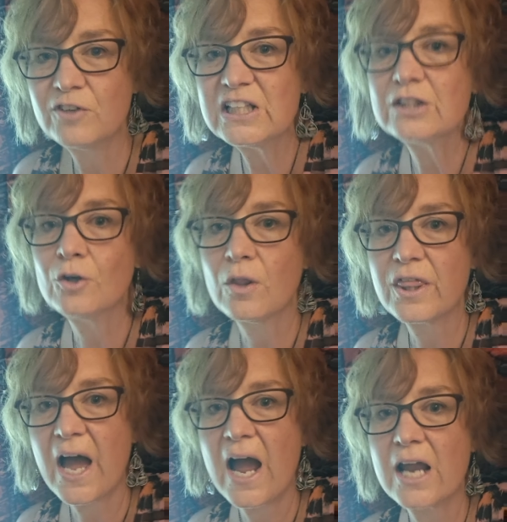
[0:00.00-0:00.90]
feel
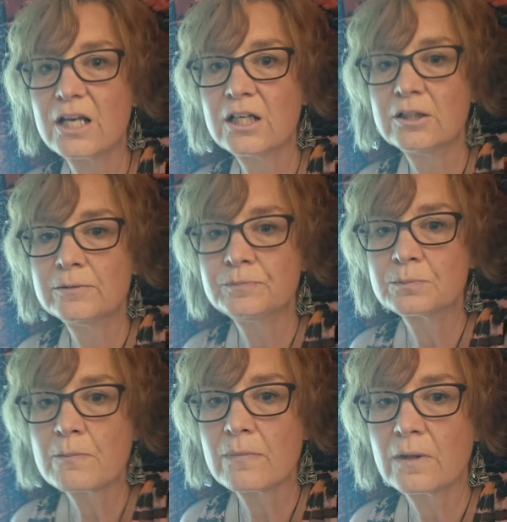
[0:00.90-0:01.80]
that
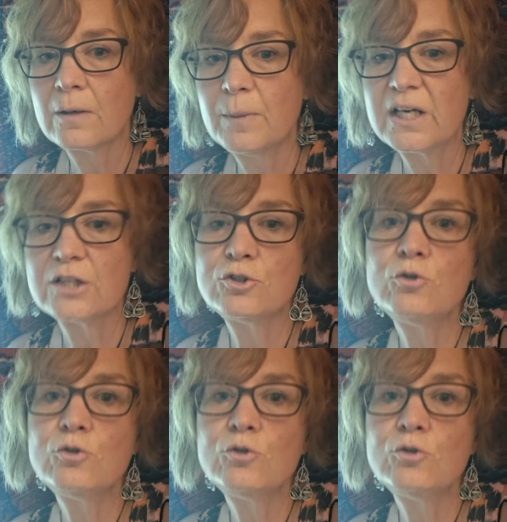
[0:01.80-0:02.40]
because